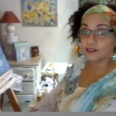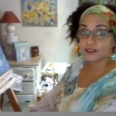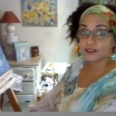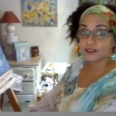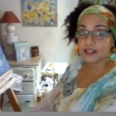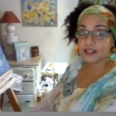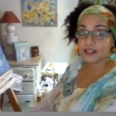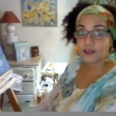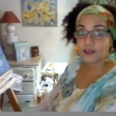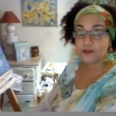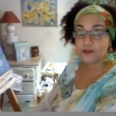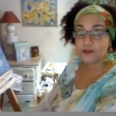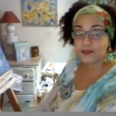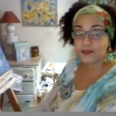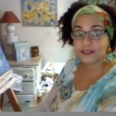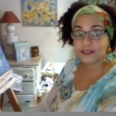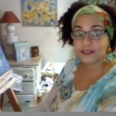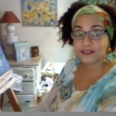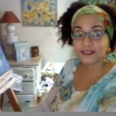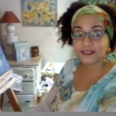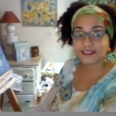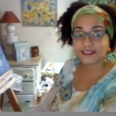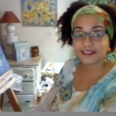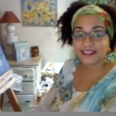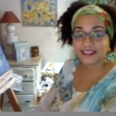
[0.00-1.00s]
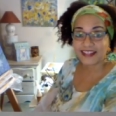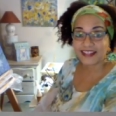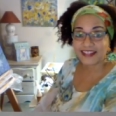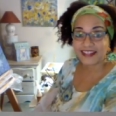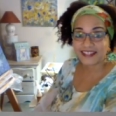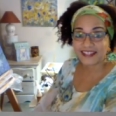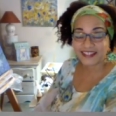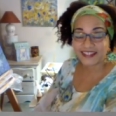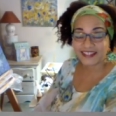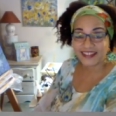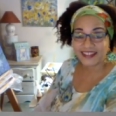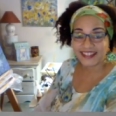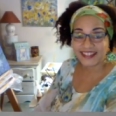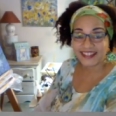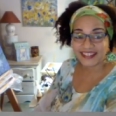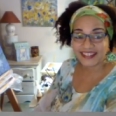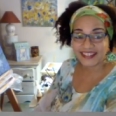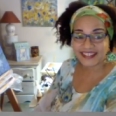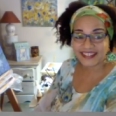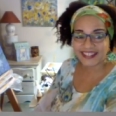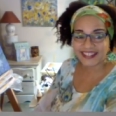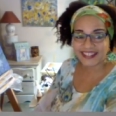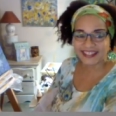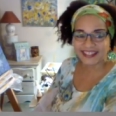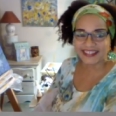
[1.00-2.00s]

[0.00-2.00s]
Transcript: like horses and not dogs.